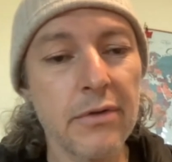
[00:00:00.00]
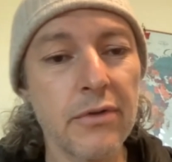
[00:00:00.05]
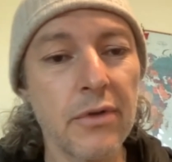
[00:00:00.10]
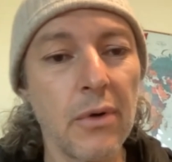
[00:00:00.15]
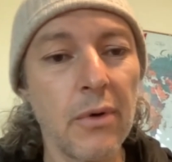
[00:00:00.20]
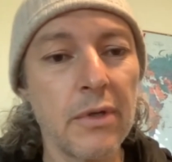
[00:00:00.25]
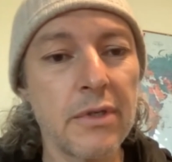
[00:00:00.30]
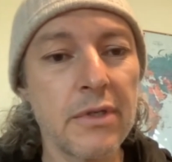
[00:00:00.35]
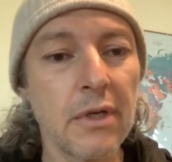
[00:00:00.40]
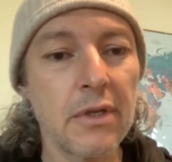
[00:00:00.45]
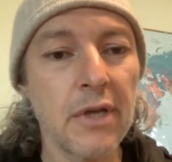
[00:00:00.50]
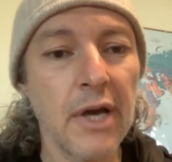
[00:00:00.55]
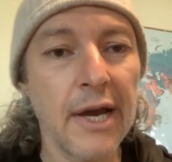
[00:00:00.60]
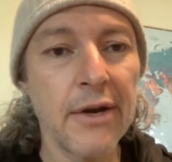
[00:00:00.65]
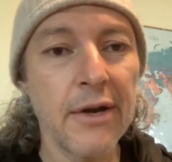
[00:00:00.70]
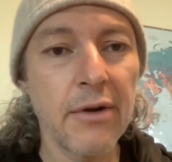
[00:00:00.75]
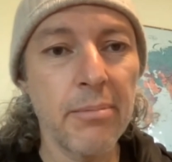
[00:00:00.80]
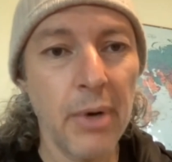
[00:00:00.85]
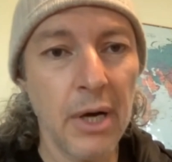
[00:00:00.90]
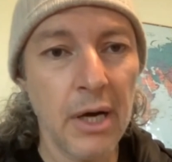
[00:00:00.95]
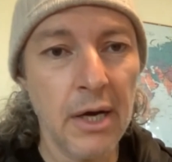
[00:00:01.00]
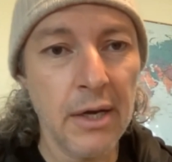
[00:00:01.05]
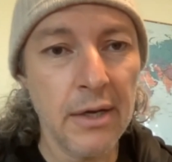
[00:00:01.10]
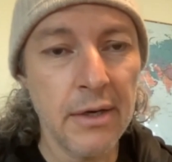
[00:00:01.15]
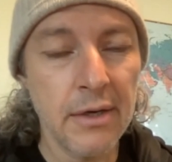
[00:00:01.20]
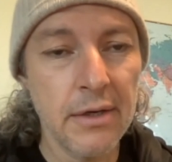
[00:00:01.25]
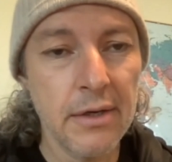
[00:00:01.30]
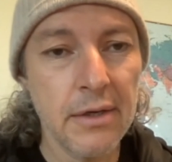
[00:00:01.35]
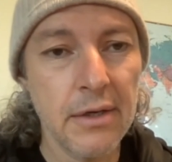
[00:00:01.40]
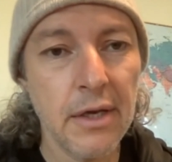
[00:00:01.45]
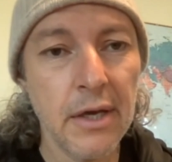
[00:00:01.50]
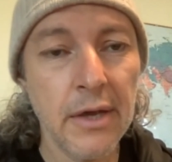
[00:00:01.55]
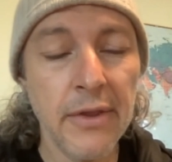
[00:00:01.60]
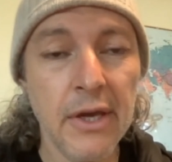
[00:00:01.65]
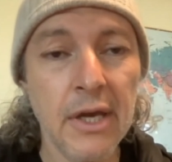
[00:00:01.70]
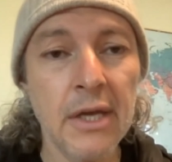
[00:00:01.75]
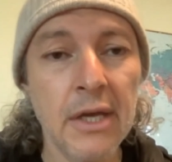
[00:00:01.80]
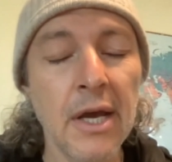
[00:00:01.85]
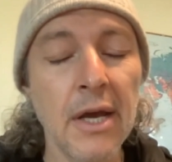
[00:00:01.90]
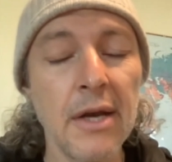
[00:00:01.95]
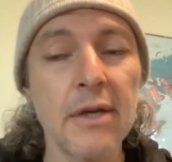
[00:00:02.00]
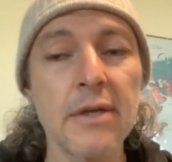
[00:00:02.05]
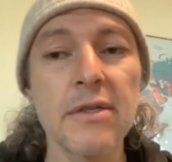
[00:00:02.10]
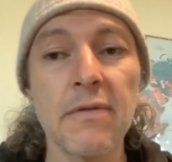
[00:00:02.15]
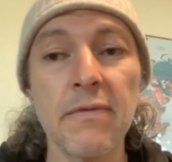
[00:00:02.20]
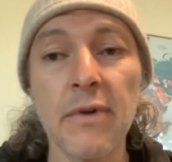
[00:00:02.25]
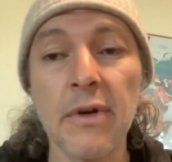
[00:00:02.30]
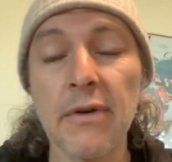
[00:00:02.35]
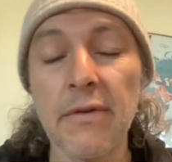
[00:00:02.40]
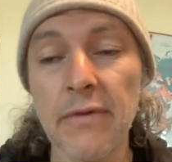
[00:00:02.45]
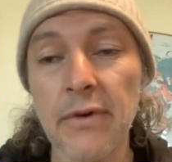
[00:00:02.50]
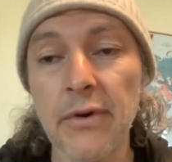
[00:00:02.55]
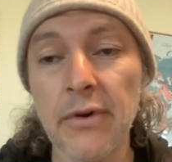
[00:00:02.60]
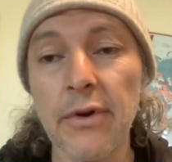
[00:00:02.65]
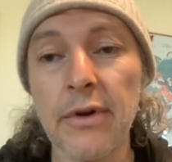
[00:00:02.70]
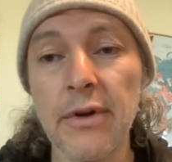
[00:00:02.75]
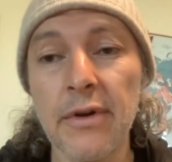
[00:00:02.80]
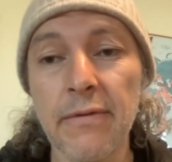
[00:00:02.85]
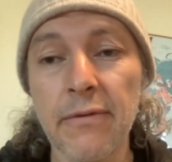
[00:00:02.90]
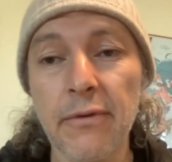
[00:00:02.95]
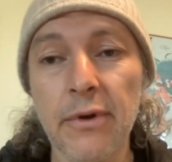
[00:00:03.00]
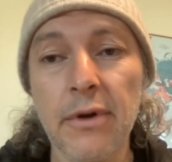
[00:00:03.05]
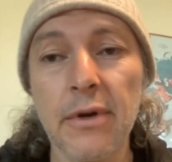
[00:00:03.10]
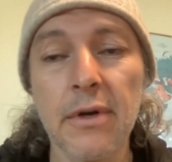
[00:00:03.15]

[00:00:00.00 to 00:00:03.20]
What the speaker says: So it's a tighter bond, and the kinetics of it are very different.